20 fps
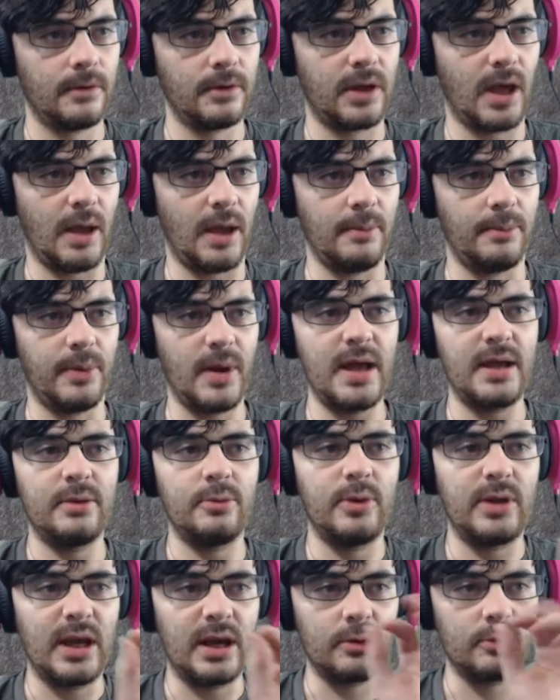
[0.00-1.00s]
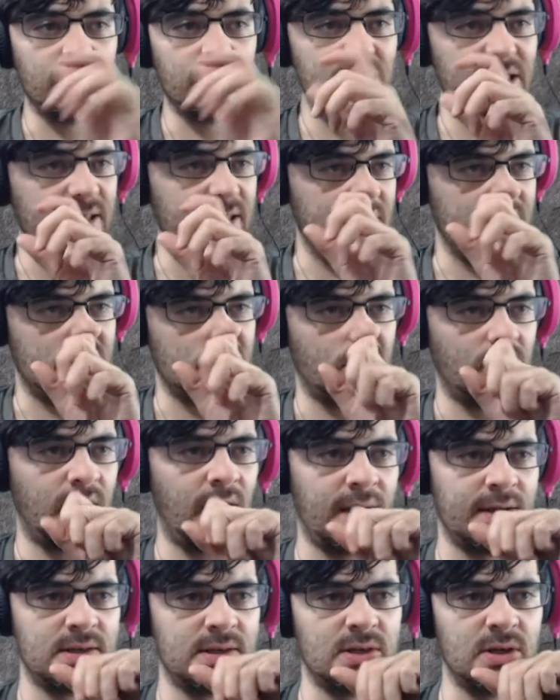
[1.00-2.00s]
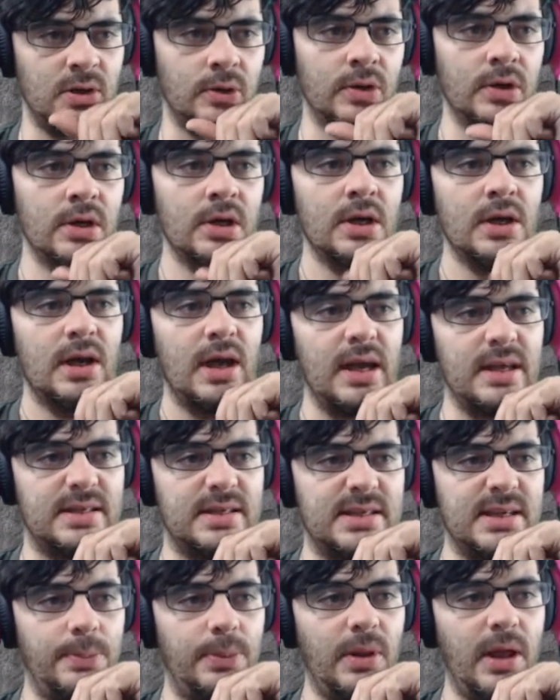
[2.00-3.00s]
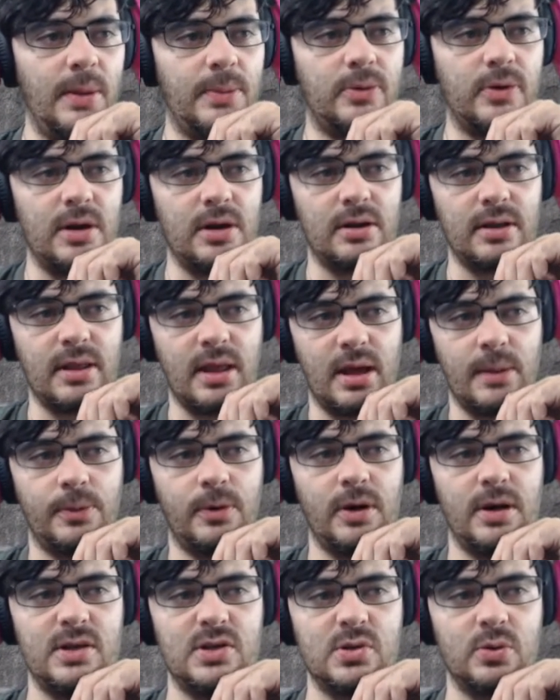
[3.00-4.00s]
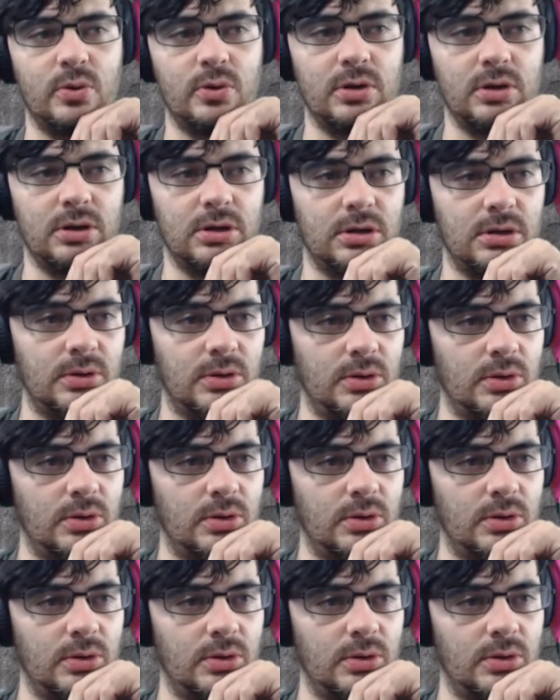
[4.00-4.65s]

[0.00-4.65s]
Okay, but we gotta read these. Okay, so a simple upgrader that upgrades ore